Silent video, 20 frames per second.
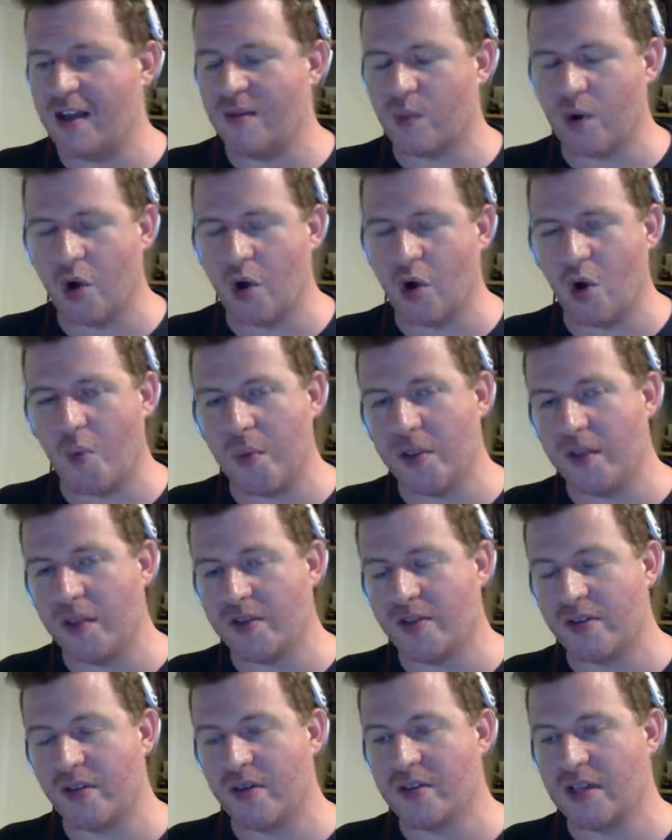and we're hoping
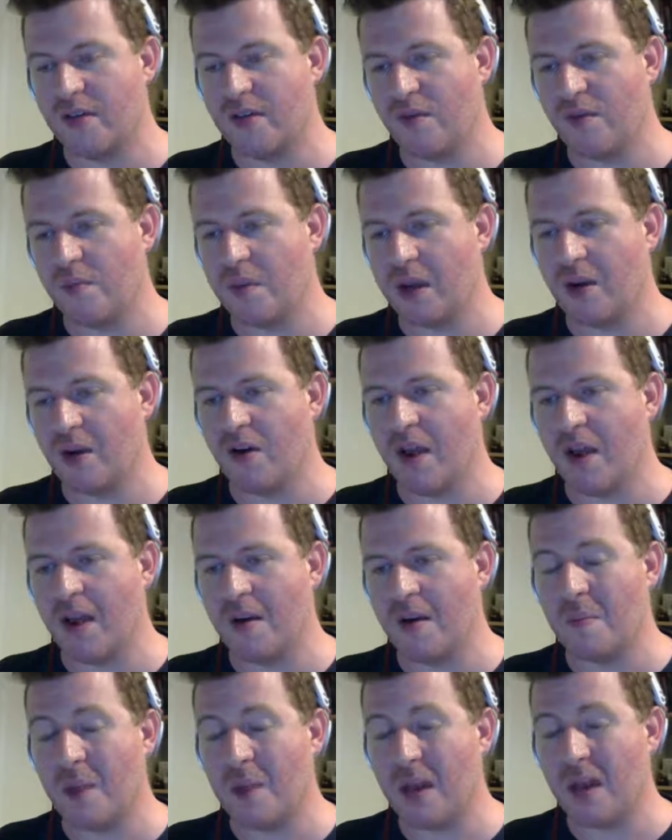this year is even bigger
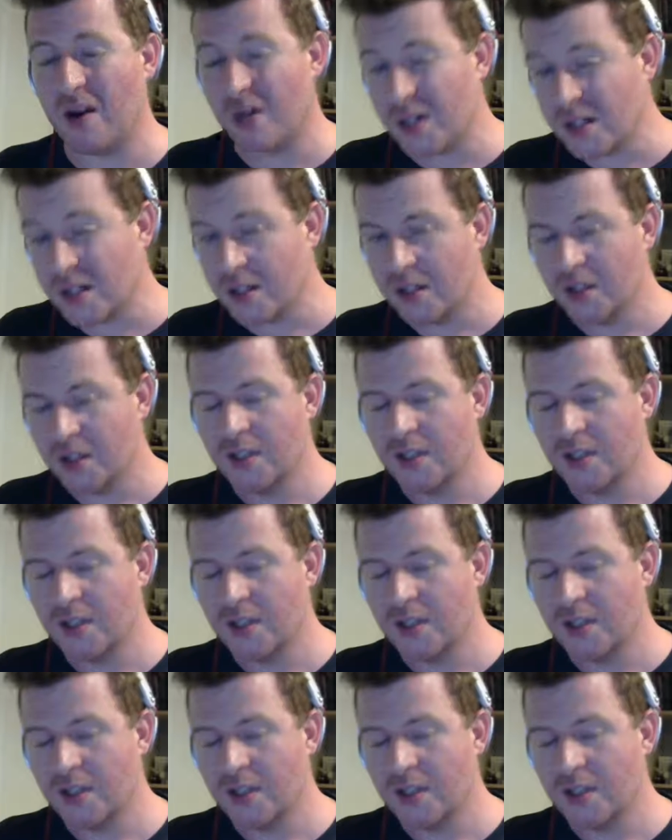and better.